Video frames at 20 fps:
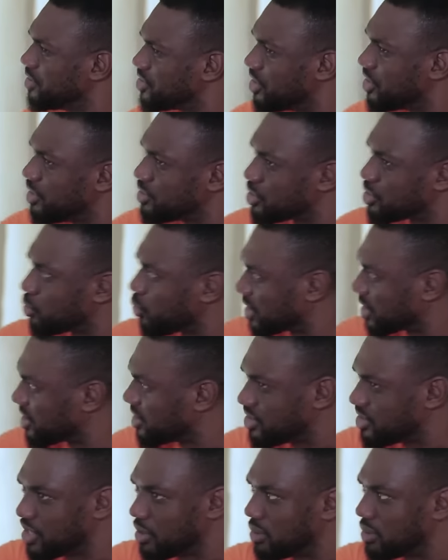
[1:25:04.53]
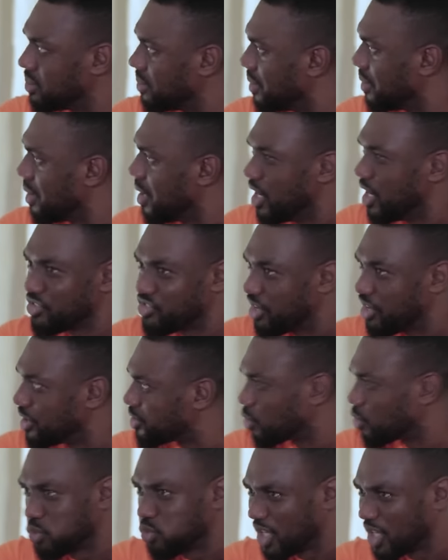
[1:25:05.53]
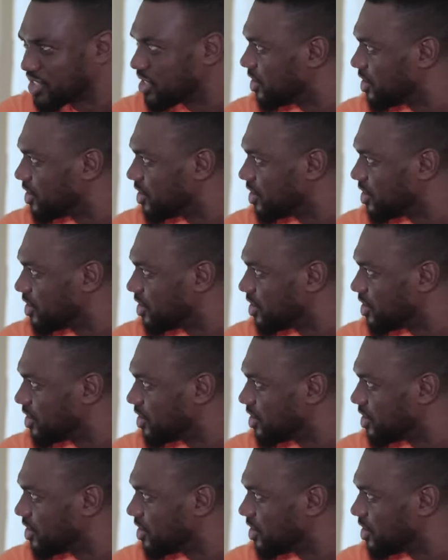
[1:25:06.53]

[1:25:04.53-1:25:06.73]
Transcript: She needs to rot in jail. She needs to rot in jail.